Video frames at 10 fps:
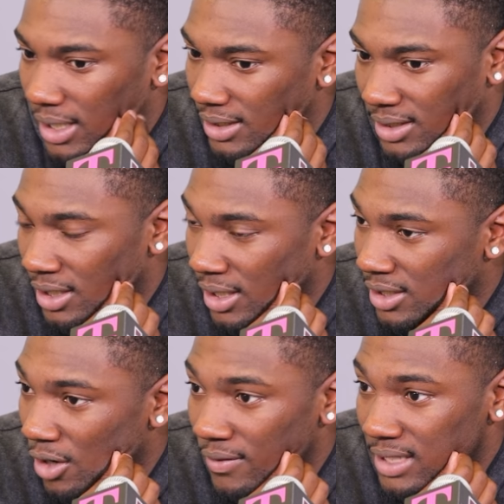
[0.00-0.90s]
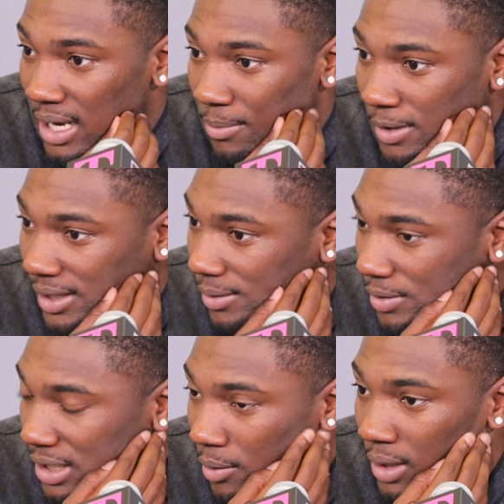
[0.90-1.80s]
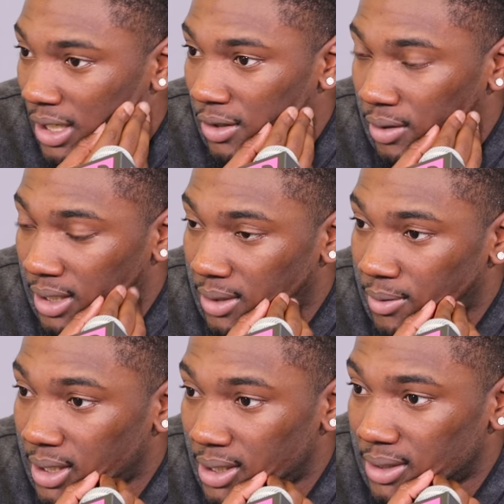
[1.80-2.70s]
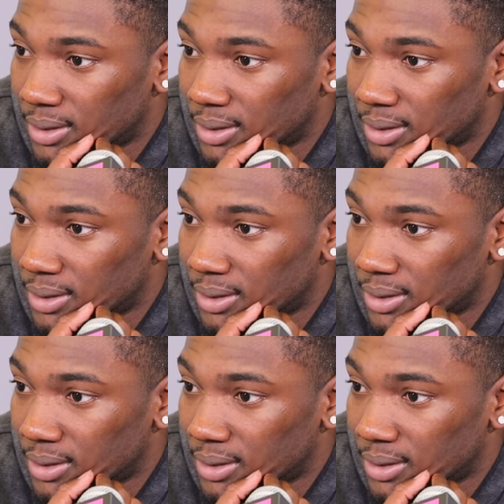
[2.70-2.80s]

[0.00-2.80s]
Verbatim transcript: it just took us to overtime, and we did what we needed to do to get the win.